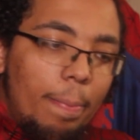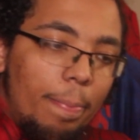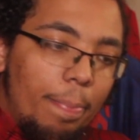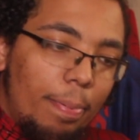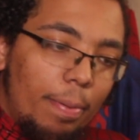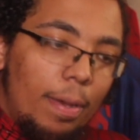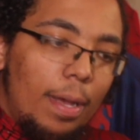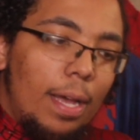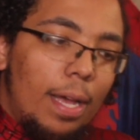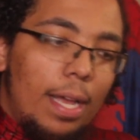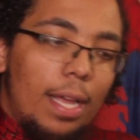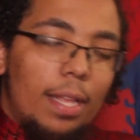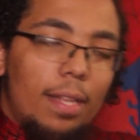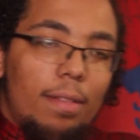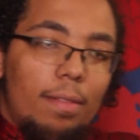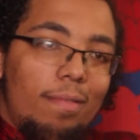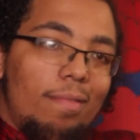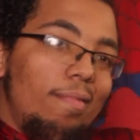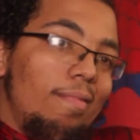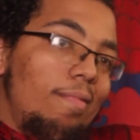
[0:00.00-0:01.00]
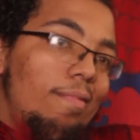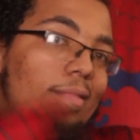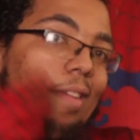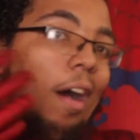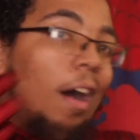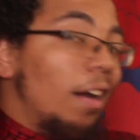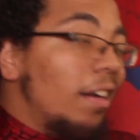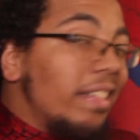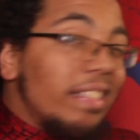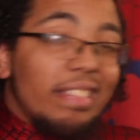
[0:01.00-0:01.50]
But
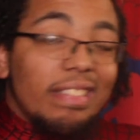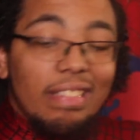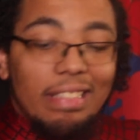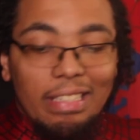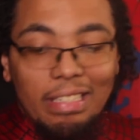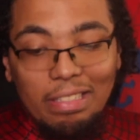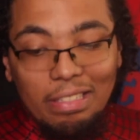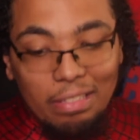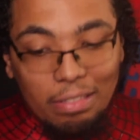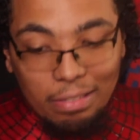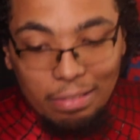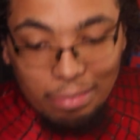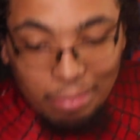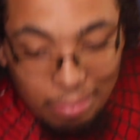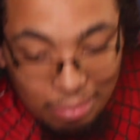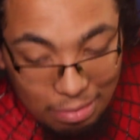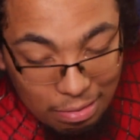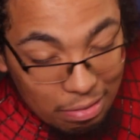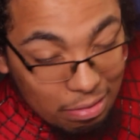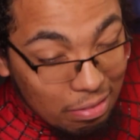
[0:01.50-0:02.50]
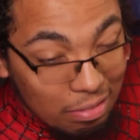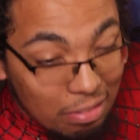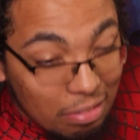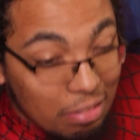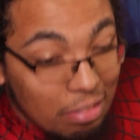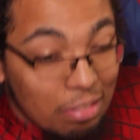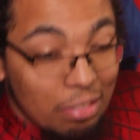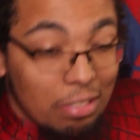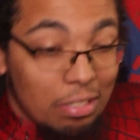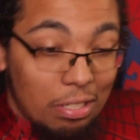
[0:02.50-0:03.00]
honestly,
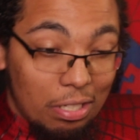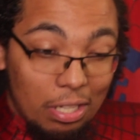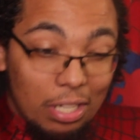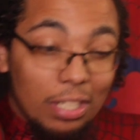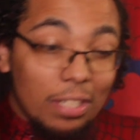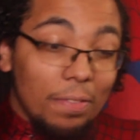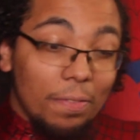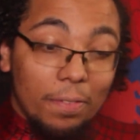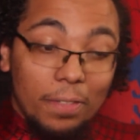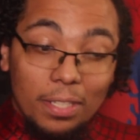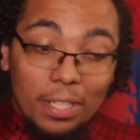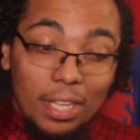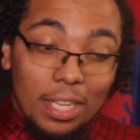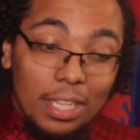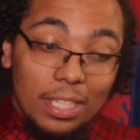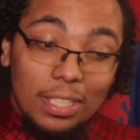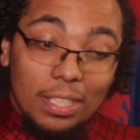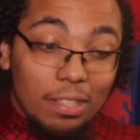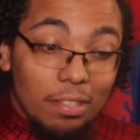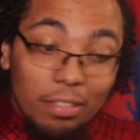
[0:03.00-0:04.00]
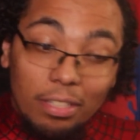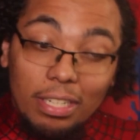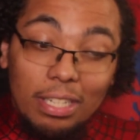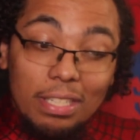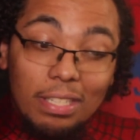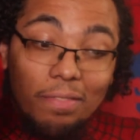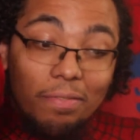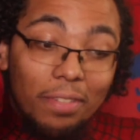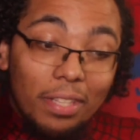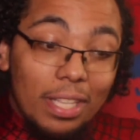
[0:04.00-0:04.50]
just for this, there
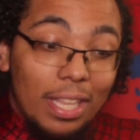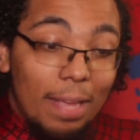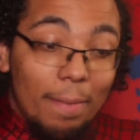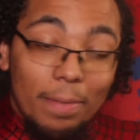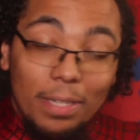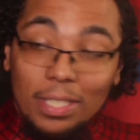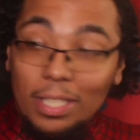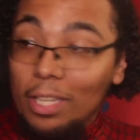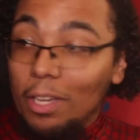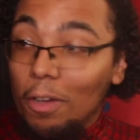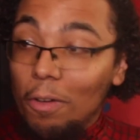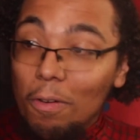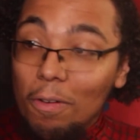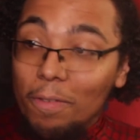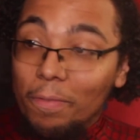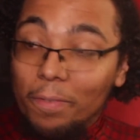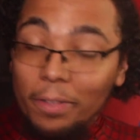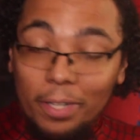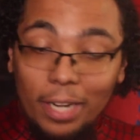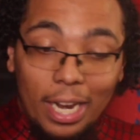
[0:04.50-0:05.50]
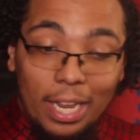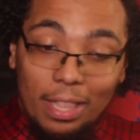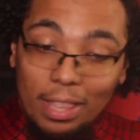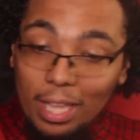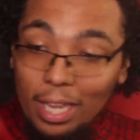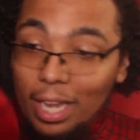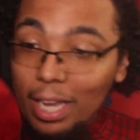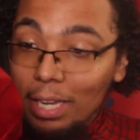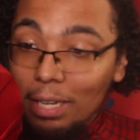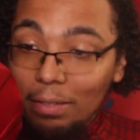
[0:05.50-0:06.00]
isn't really that much to go over. I
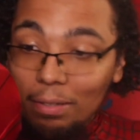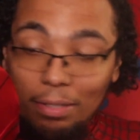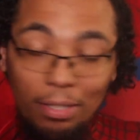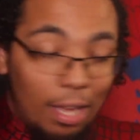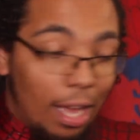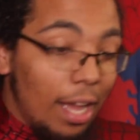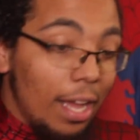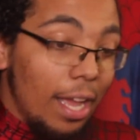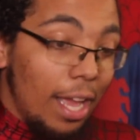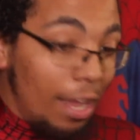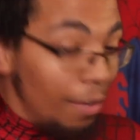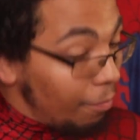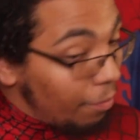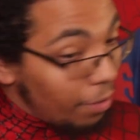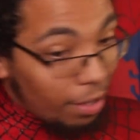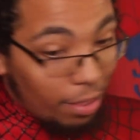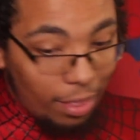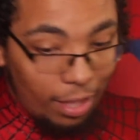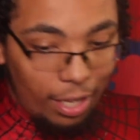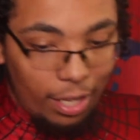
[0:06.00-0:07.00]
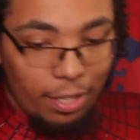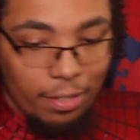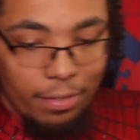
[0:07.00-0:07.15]
think I got everything.